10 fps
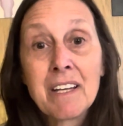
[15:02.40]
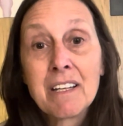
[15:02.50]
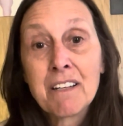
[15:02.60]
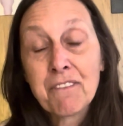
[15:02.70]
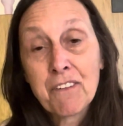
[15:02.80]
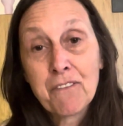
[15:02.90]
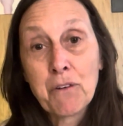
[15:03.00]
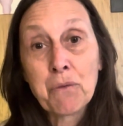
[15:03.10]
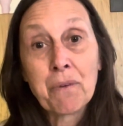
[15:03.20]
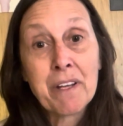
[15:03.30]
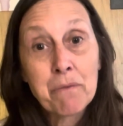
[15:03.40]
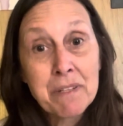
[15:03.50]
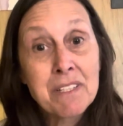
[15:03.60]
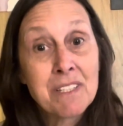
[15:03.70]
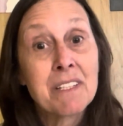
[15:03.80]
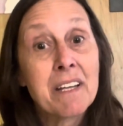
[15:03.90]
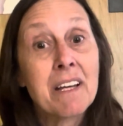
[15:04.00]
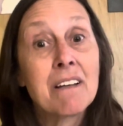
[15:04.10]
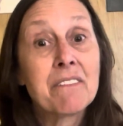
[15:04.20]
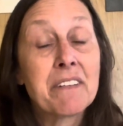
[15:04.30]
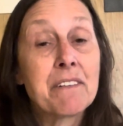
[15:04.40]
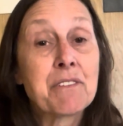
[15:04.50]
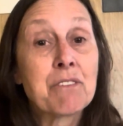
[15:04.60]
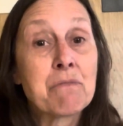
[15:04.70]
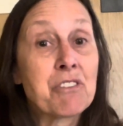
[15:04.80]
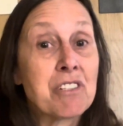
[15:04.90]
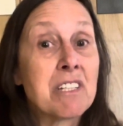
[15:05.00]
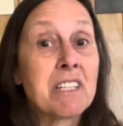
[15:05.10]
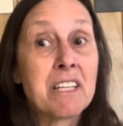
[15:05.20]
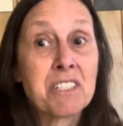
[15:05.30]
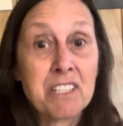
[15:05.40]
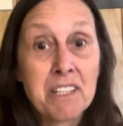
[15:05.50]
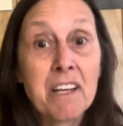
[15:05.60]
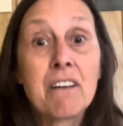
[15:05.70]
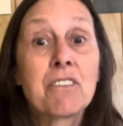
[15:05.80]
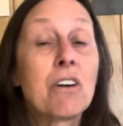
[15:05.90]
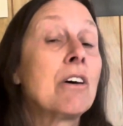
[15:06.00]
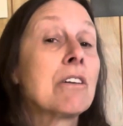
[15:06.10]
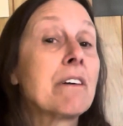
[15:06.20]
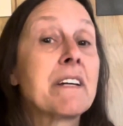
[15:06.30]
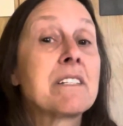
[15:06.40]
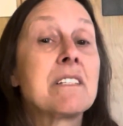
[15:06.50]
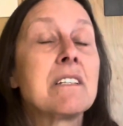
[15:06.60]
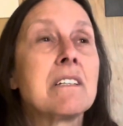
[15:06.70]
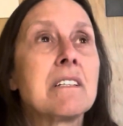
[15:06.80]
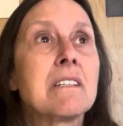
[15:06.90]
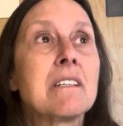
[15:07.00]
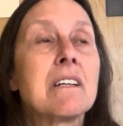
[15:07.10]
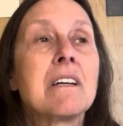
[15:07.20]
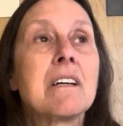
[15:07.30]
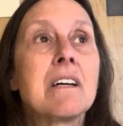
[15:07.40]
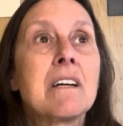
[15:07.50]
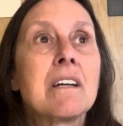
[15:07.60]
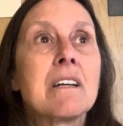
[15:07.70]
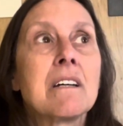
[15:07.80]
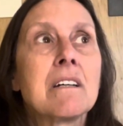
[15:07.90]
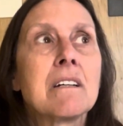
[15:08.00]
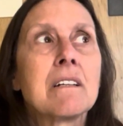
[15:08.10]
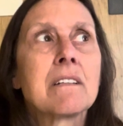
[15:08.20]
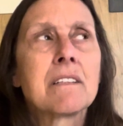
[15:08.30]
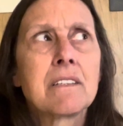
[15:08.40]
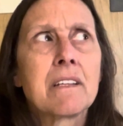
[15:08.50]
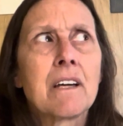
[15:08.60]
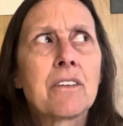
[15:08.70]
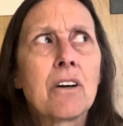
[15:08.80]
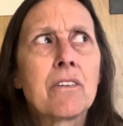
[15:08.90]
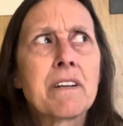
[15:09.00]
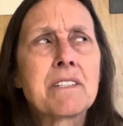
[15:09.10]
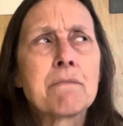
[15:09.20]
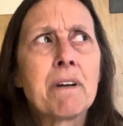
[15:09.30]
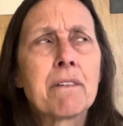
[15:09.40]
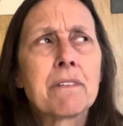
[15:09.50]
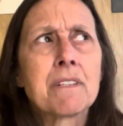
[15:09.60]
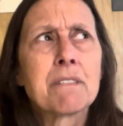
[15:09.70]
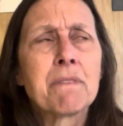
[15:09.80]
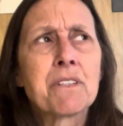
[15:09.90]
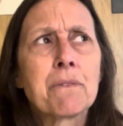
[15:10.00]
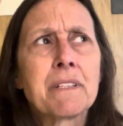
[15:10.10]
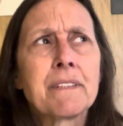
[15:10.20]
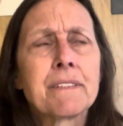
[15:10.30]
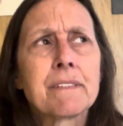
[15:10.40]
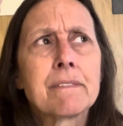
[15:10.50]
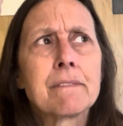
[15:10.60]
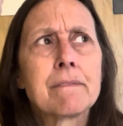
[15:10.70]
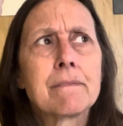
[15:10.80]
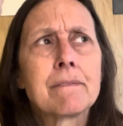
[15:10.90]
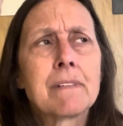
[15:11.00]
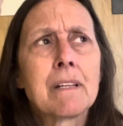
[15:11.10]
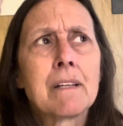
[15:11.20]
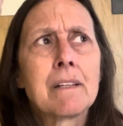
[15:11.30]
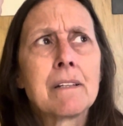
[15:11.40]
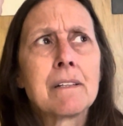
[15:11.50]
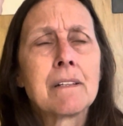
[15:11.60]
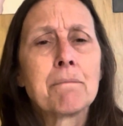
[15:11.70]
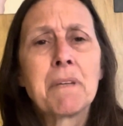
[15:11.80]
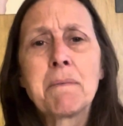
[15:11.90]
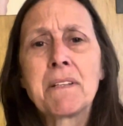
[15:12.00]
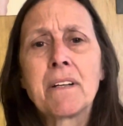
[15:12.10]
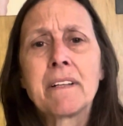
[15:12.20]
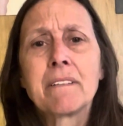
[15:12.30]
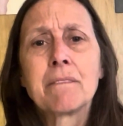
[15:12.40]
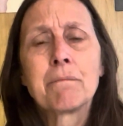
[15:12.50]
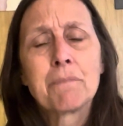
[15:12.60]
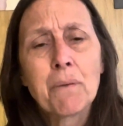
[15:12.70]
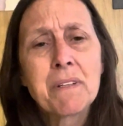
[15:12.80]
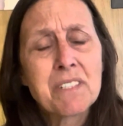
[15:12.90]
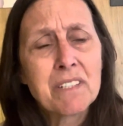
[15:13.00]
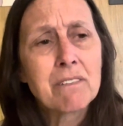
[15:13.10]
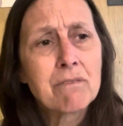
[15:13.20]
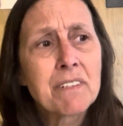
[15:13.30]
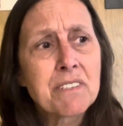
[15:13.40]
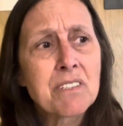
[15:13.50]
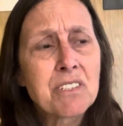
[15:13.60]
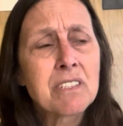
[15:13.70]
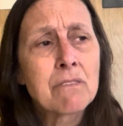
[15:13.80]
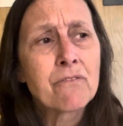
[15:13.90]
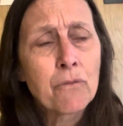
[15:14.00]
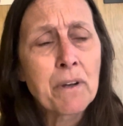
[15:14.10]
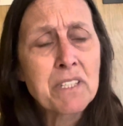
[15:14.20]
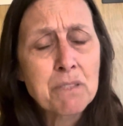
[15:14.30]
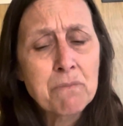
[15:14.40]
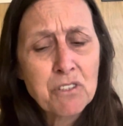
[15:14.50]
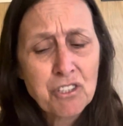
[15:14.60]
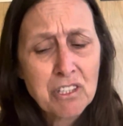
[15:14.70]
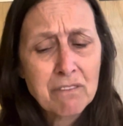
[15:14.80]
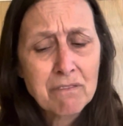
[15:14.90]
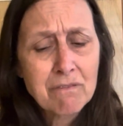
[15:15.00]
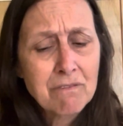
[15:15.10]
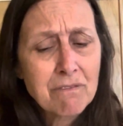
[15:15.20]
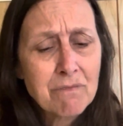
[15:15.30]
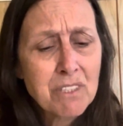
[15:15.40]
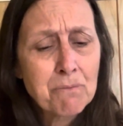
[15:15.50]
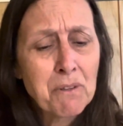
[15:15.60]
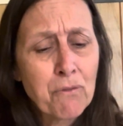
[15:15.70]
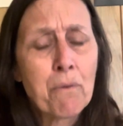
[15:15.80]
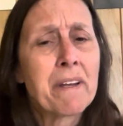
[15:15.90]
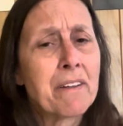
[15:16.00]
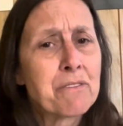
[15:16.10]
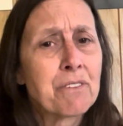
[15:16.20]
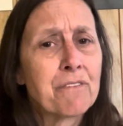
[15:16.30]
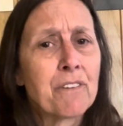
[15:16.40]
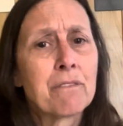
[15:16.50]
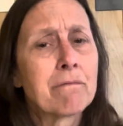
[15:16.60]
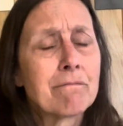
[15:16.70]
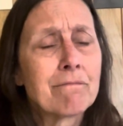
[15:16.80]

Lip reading: If the phone rang, we did have an answering machine that did have caller ID. I think they had caller ID back when I was in my 20s. Maybe not. But we did listen to the voice machine before we answered the phone.